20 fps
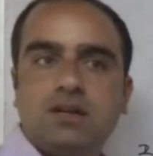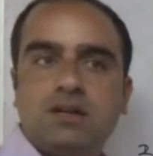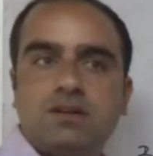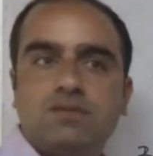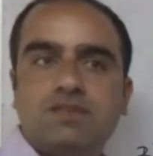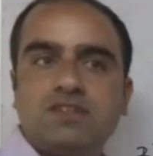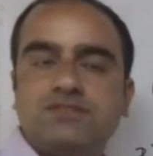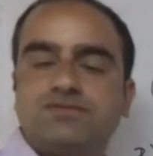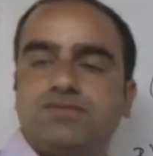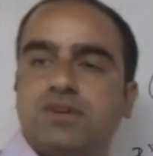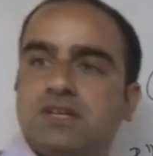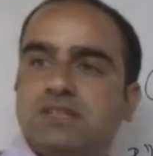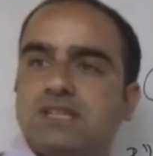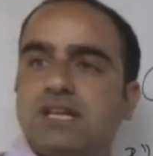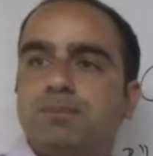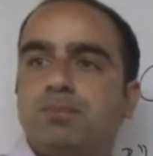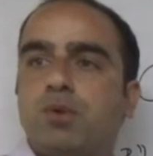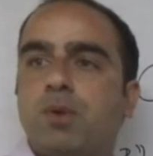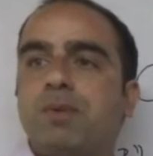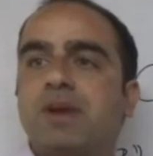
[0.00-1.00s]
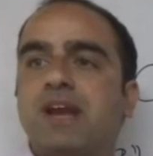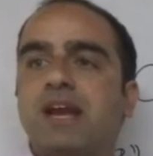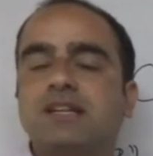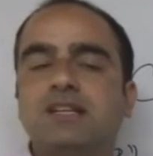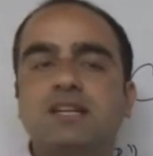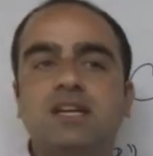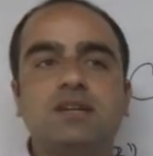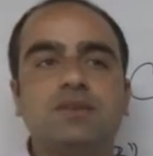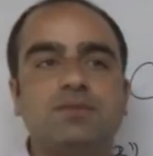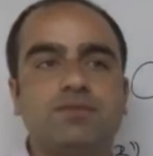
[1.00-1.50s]
was further
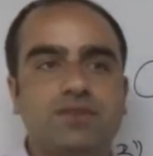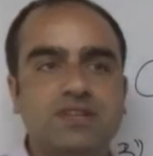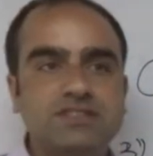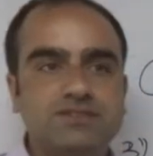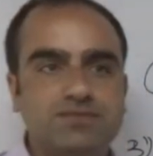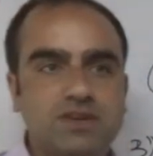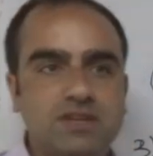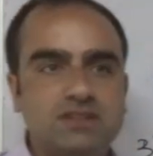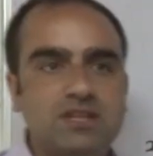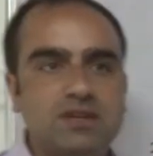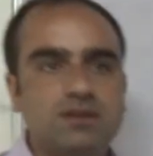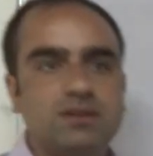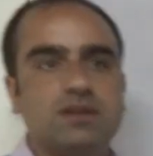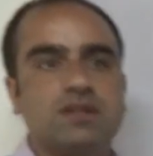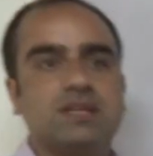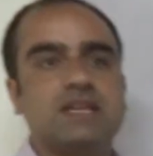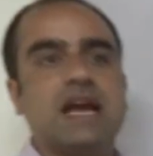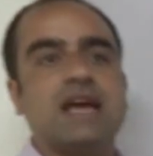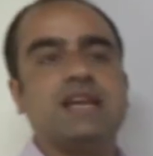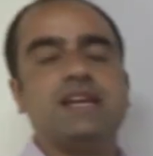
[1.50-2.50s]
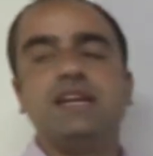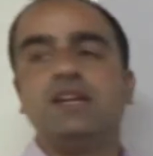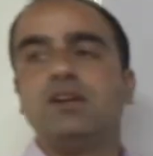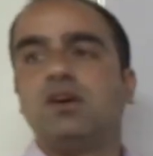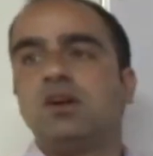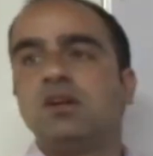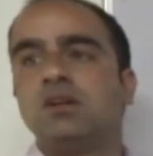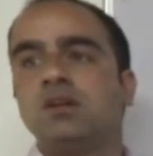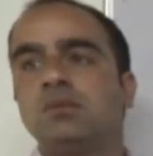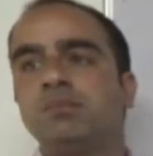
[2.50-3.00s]
carried
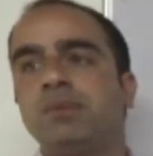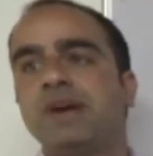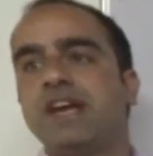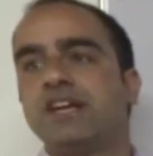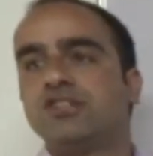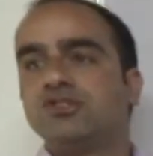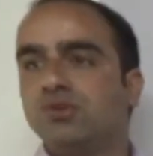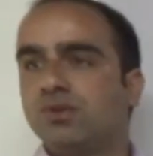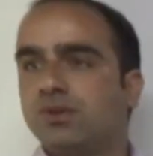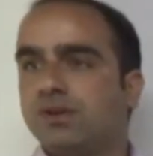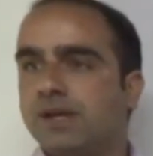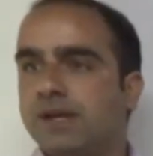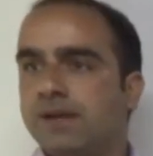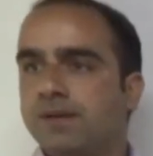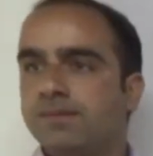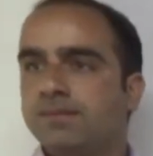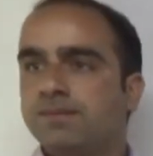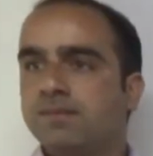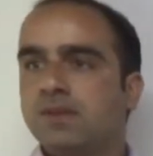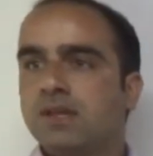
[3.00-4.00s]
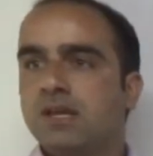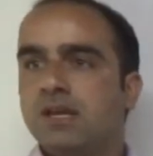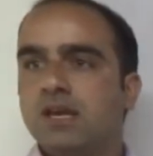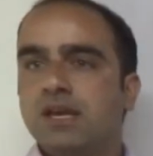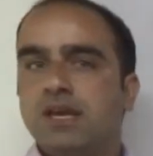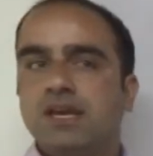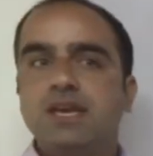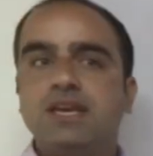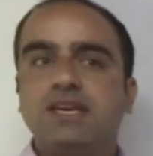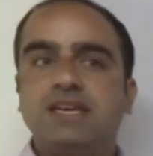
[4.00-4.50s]
on by Ashoka.
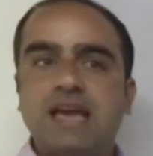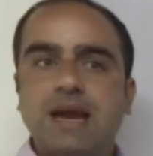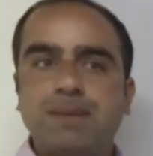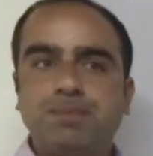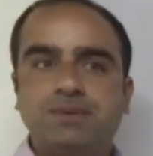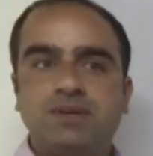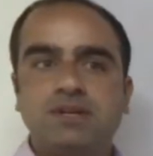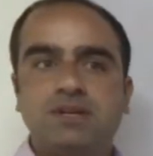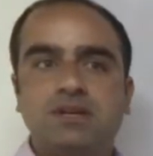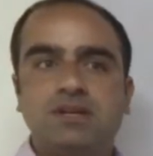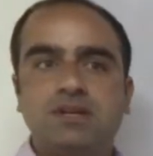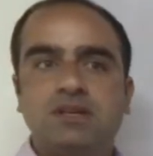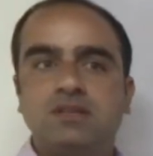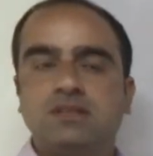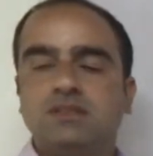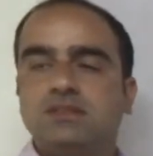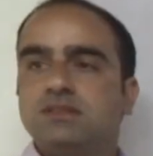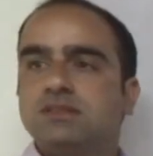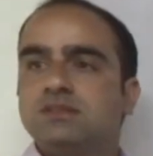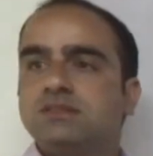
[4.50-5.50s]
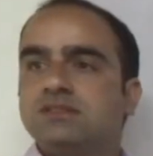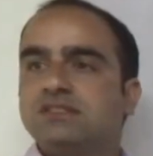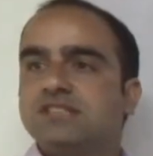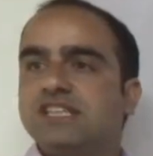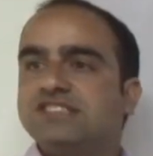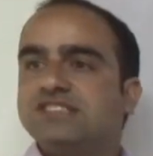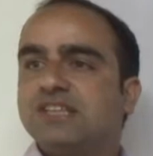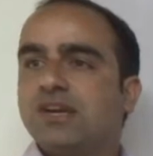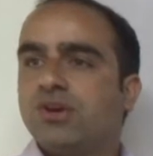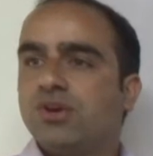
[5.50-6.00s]
He kept
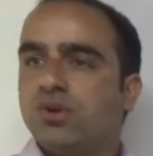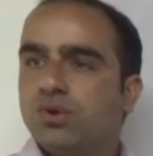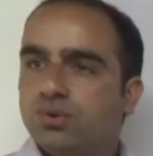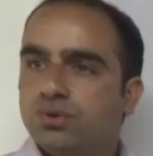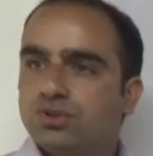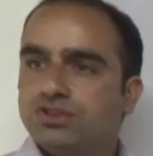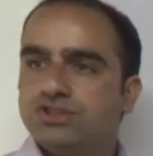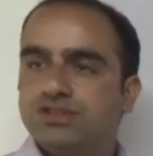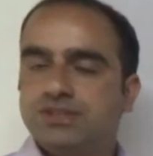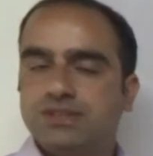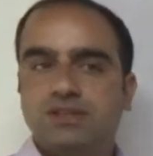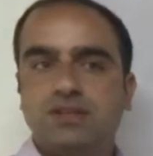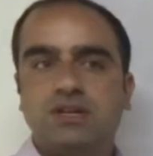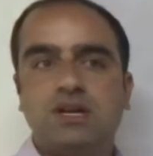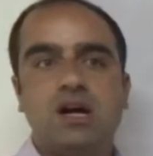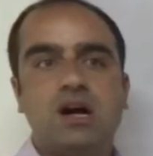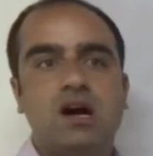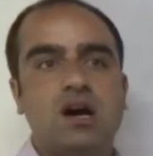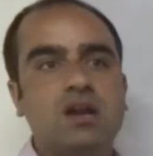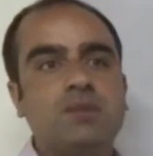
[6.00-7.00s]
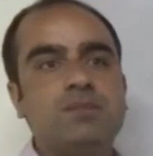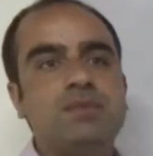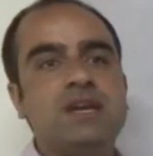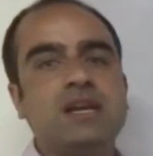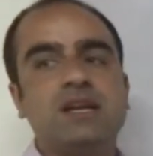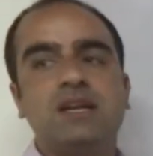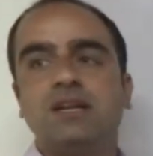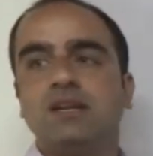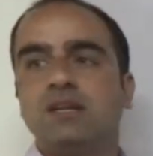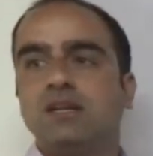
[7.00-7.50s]
such a huge army
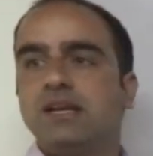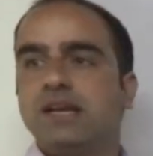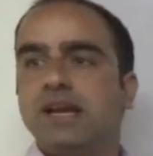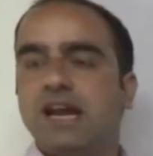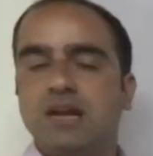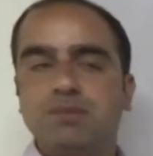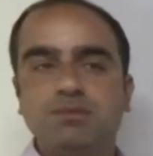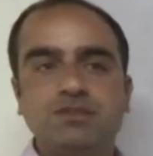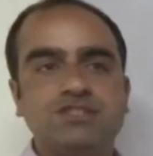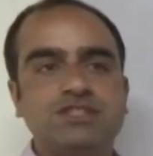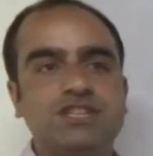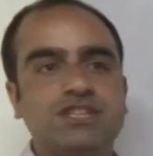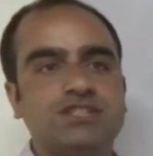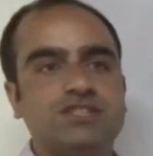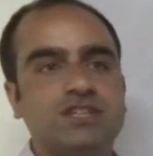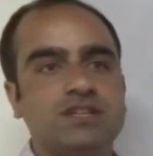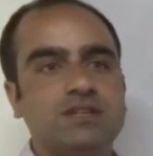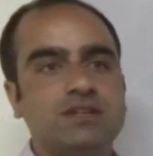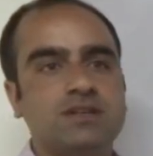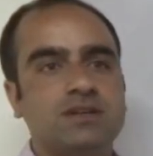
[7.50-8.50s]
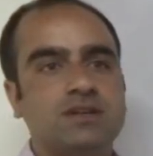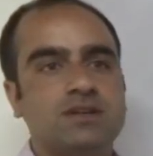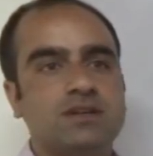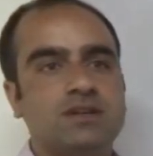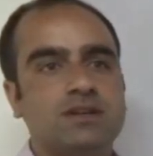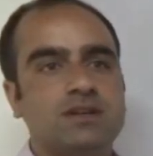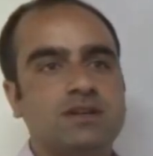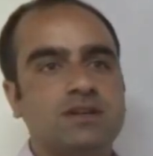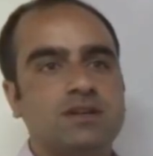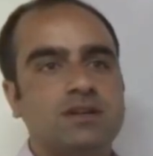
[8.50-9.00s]
and administration
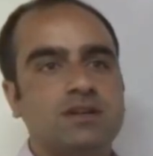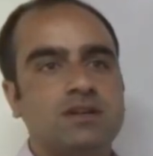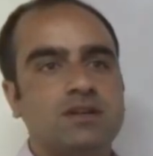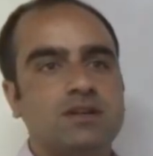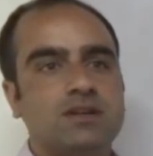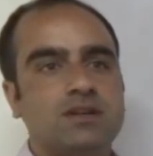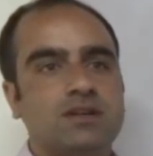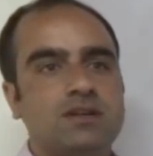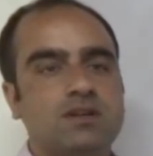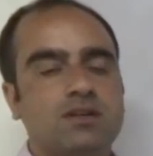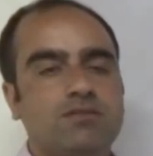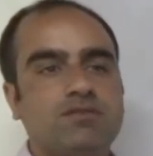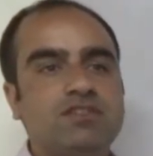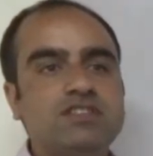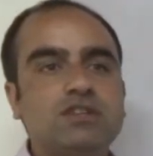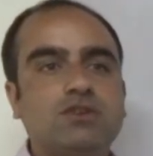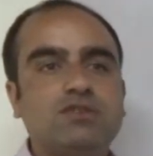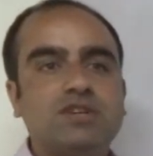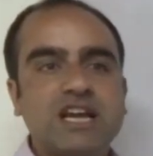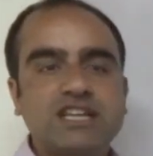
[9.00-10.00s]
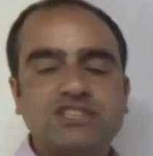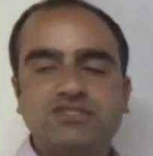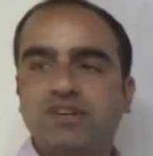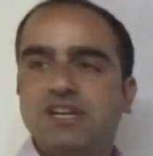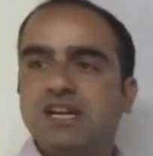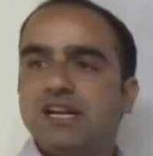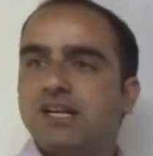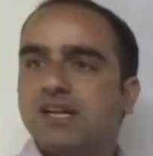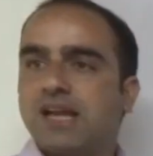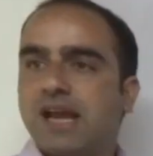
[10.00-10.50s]
without
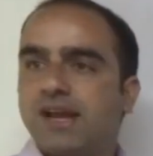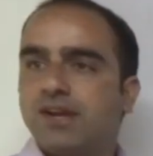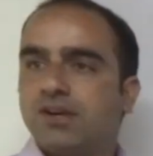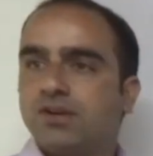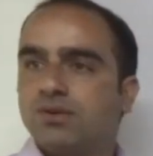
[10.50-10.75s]
actually trying